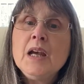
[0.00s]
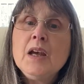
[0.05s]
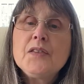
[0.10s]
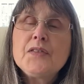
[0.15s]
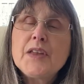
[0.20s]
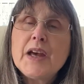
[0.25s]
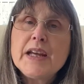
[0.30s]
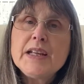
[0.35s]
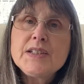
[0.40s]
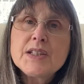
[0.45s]

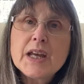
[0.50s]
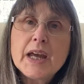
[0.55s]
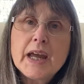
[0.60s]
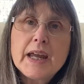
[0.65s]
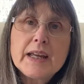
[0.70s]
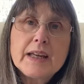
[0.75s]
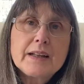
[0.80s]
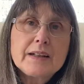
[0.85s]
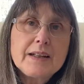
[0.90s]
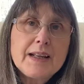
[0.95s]
They
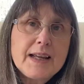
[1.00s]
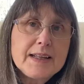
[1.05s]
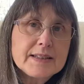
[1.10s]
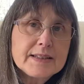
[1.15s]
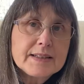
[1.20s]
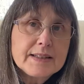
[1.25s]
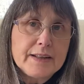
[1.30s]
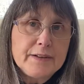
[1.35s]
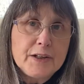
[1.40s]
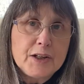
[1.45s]
take less
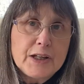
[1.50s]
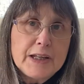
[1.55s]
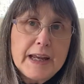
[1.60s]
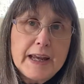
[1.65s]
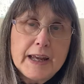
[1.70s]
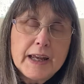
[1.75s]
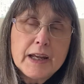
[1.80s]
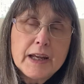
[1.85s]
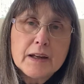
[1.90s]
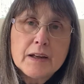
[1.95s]
than a
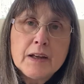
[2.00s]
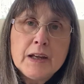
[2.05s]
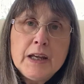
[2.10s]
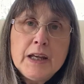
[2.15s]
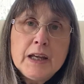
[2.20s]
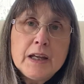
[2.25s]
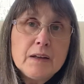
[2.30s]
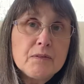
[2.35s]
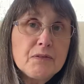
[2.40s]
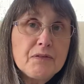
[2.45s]
year,
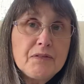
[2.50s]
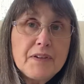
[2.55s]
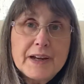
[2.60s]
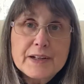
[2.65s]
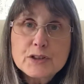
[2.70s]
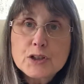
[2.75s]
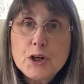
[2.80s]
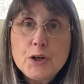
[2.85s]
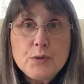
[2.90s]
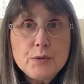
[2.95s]
in
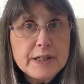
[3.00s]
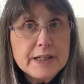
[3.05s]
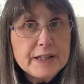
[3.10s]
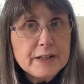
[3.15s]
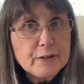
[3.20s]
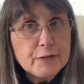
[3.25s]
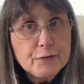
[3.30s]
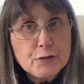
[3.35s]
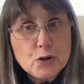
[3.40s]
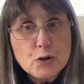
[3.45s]
fact, only a
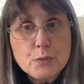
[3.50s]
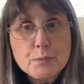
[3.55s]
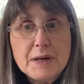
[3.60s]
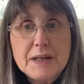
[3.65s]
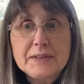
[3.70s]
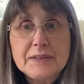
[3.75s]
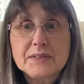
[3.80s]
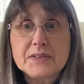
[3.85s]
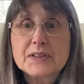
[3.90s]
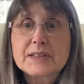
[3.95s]
few
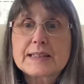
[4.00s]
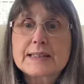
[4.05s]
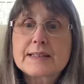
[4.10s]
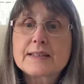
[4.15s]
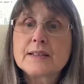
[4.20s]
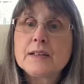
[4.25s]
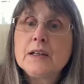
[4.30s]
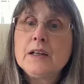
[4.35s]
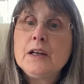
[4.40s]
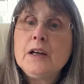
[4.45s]
months,
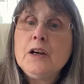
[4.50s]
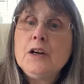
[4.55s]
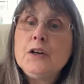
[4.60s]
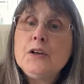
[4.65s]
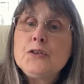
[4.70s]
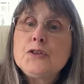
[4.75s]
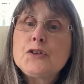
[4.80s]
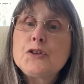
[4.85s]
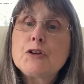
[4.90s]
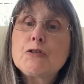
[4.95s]

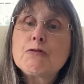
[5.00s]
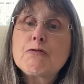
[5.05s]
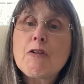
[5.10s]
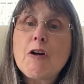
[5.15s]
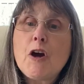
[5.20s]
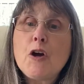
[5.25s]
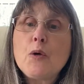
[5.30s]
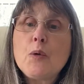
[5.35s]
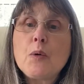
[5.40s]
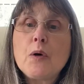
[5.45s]
to
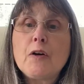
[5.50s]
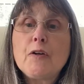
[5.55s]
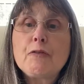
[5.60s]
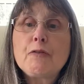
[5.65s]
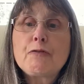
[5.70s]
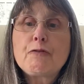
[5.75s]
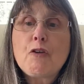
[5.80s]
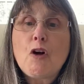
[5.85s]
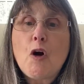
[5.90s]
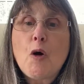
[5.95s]
grow
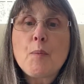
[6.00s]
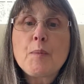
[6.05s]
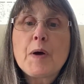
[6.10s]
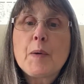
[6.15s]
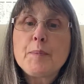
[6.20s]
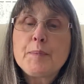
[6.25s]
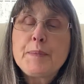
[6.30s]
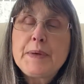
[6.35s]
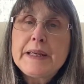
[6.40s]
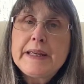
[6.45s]
from
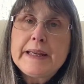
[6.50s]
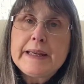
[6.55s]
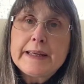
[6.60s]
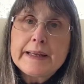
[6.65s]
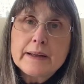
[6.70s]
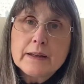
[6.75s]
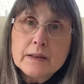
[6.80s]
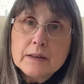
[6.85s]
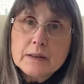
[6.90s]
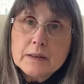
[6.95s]

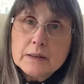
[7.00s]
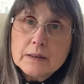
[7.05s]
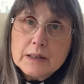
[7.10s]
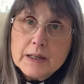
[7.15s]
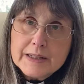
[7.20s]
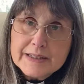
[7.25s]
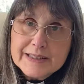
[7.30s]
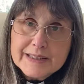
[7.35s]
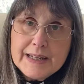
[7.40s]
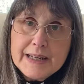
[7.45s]
being
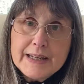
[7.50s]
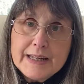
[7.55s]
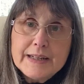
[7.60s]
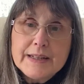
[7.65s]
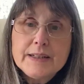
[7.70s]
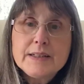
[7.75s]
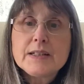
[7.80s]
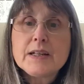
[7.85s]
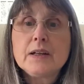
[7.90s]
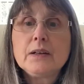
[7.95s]
a
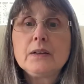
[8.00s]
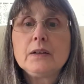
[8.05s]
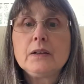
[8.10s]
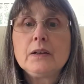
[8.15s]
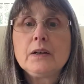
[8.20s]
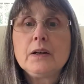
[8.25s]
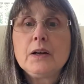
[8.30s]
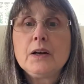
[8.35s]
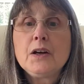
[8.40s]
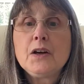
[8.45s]
seed
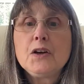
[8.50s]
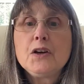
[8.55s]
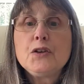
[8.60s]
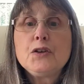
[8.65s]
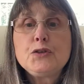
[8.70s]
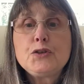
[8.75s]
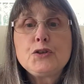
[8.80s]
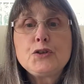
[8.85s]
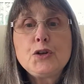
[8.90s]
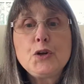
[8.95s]

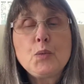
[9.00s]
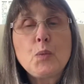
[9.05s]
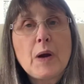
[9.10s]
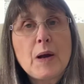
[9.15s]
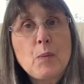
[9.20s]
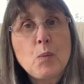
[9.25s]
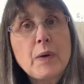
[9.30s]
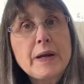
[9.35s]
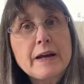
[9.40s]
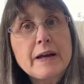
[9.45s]
to
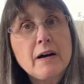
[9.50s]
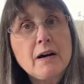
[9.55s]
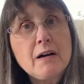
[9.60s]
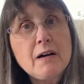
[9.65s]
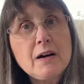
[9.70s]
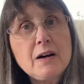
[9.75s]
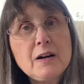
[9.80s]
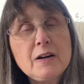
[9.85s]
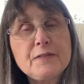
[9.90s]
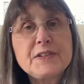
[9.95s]
when we are
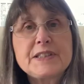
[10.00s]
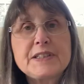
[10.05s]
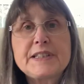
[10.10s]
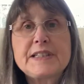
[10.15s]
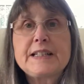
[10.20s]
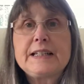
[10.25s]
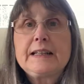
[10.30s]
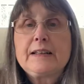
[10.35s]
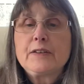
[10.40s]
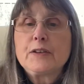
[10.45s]

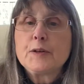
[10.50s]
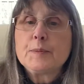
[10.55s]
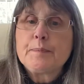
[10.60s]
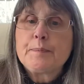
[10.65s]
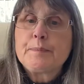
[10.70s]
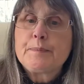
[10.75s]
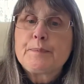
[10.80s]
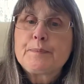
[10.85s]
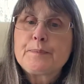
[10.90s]
harvesting them.